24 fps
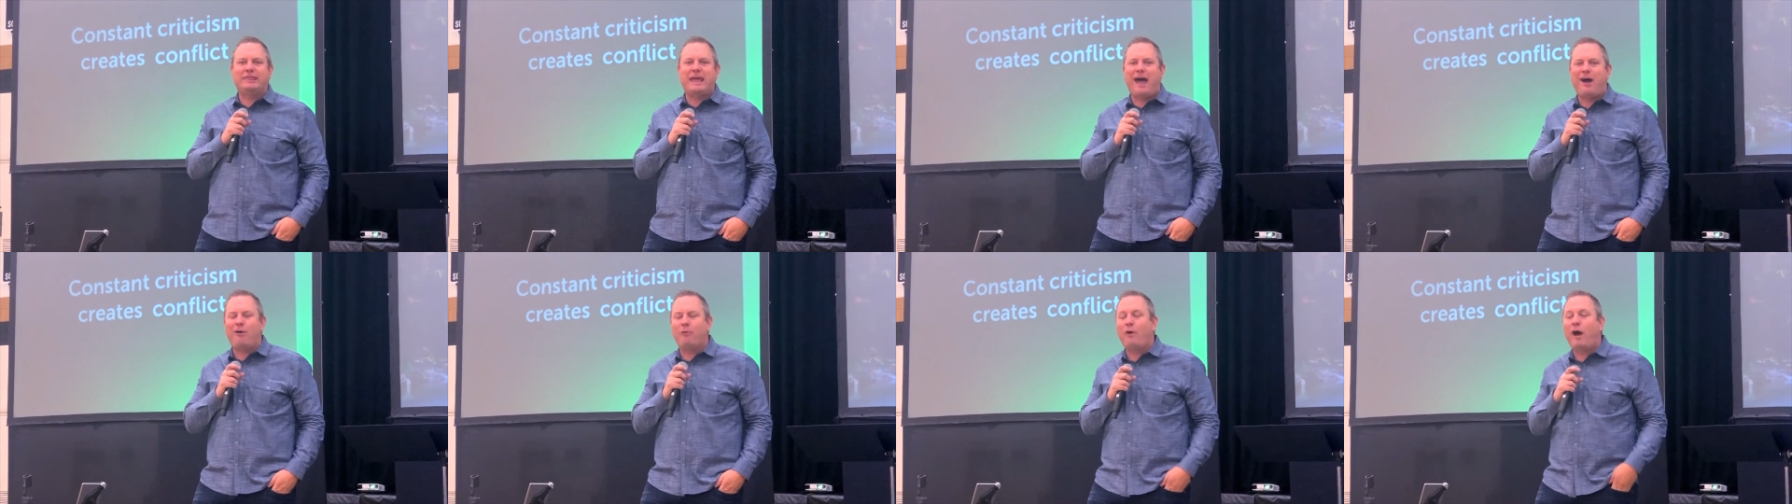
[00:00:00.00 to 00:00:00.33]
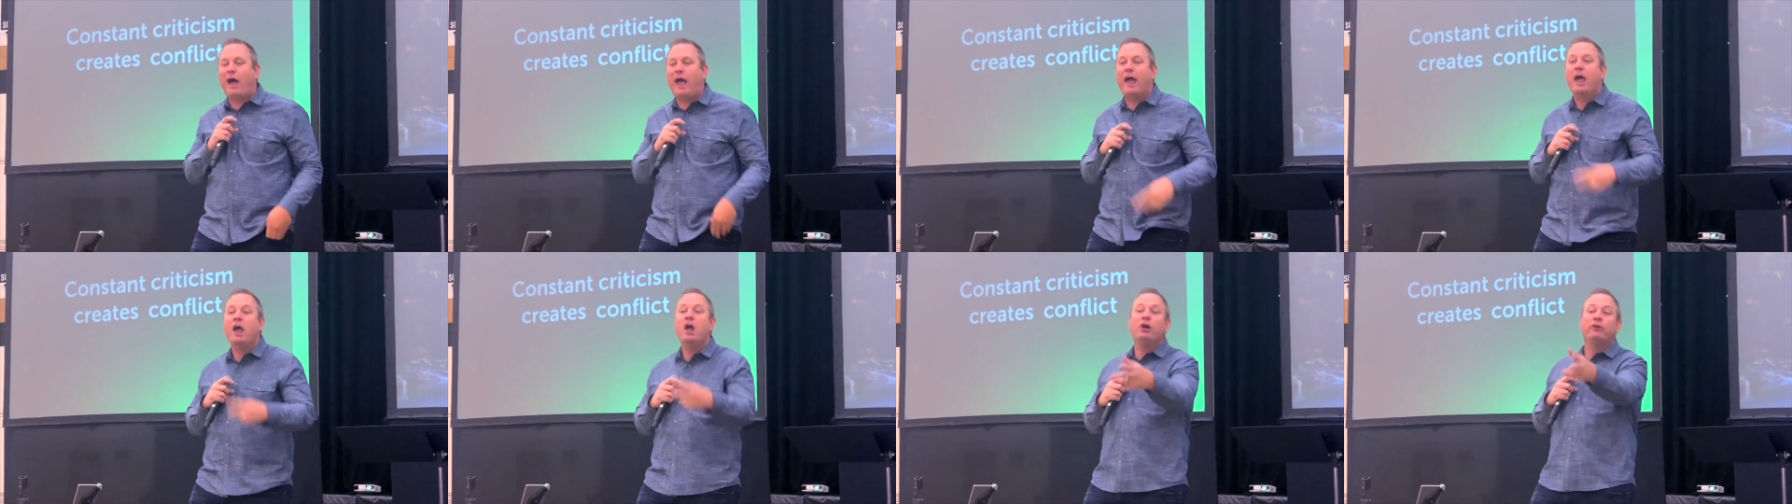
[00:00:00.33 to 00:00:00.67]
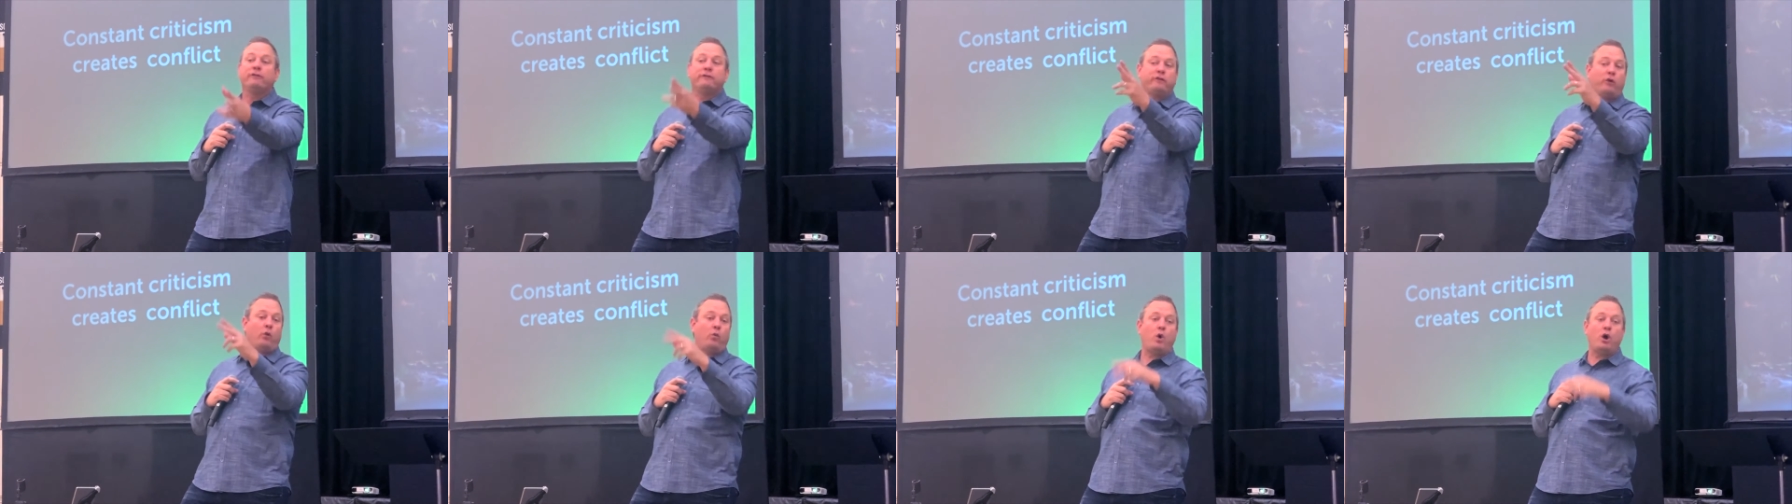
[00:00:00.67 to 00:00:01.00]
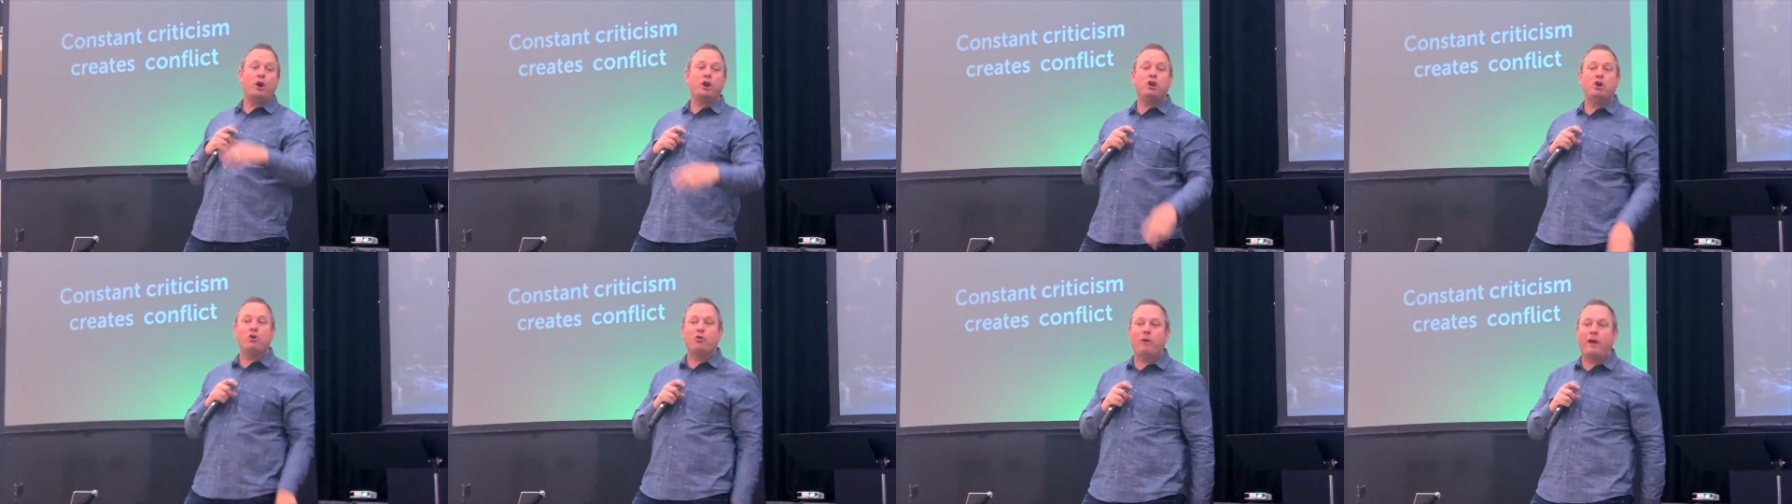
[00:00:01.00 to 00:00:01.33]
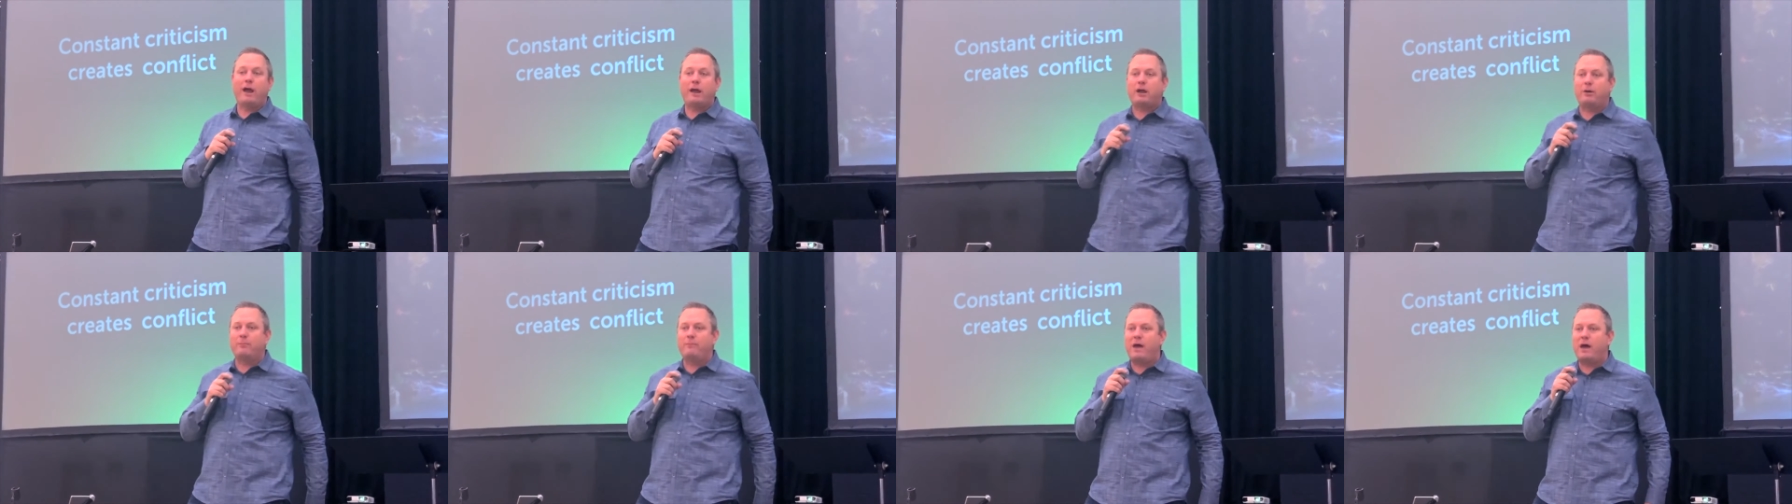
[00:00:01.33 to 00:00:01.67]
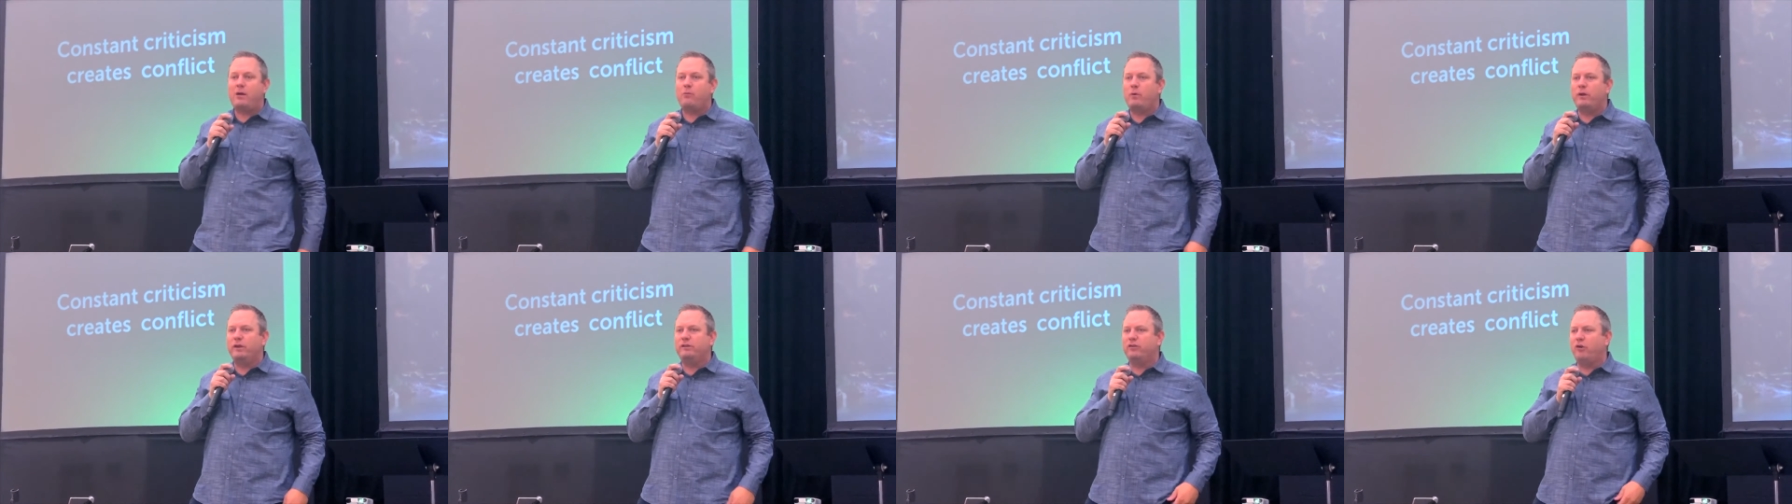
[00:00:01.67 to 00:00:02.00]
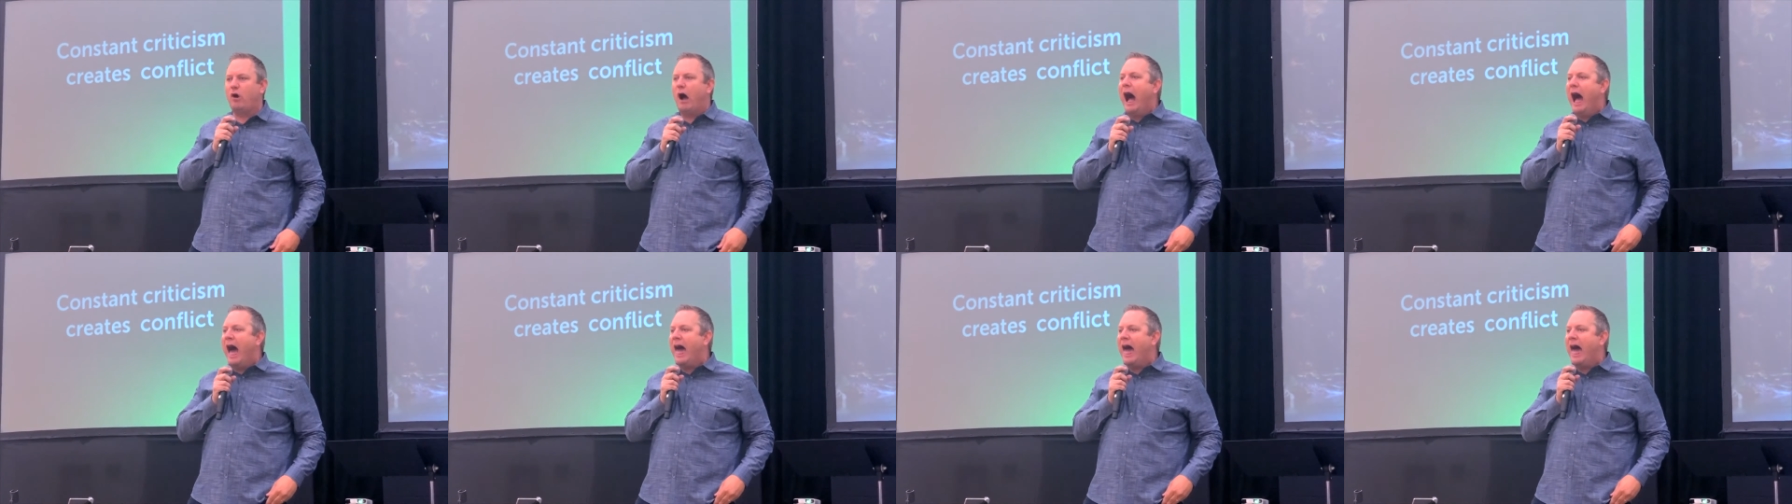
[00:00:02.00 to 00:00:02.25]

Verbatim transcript: that way, so what do you recommend we do?